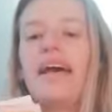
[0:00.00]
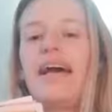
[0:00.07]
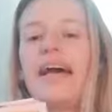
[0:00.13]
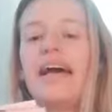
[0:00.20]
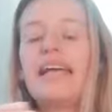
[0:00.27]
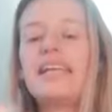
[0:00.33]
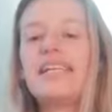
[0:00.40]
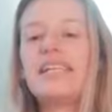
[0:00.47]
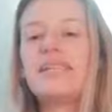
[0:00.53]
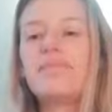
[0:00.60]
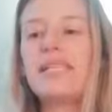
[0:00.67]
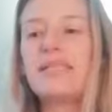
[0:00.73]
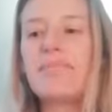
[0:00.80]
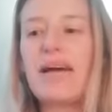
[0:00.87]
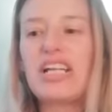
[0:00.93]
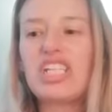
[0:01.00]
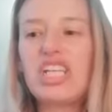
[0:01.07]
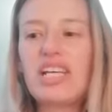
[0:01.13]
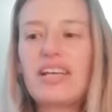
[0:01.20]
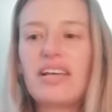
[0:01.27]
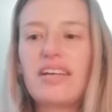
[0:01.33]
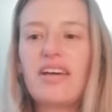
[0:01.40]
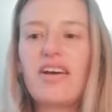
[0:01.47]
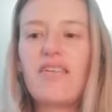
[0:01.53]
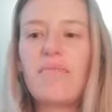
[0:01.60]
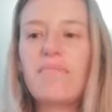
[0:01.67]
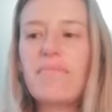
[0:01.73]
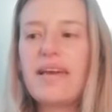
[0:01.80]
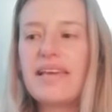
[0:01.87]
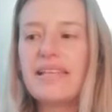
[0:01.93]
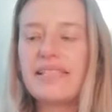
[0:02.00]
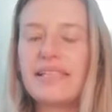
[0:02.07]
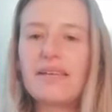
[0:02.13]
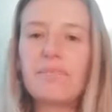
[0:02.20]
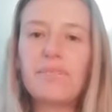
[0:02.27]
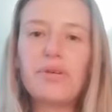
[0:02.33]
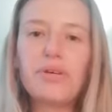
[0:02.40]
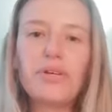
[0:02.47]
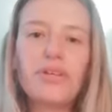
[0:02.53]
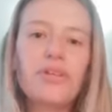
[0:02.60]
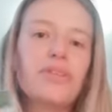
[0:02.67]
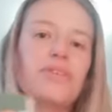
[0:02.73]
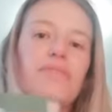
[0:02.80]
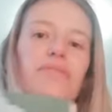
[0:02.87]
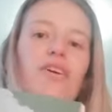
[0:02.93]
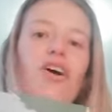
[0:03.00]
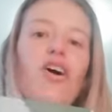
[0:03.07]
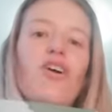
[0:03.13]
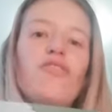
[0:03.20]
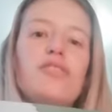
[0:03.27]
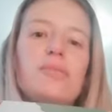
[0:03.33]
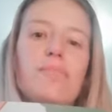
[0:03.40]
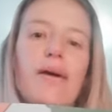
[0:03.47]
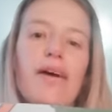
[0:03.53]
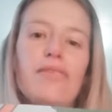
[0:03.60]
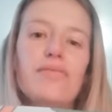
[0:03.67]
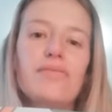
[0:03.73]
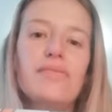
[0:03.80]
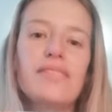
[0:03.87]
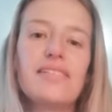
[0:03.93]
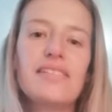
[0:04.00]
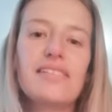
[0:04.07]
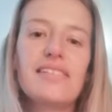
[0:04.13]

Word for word: and Little Miss Magic and her amazing book of spells.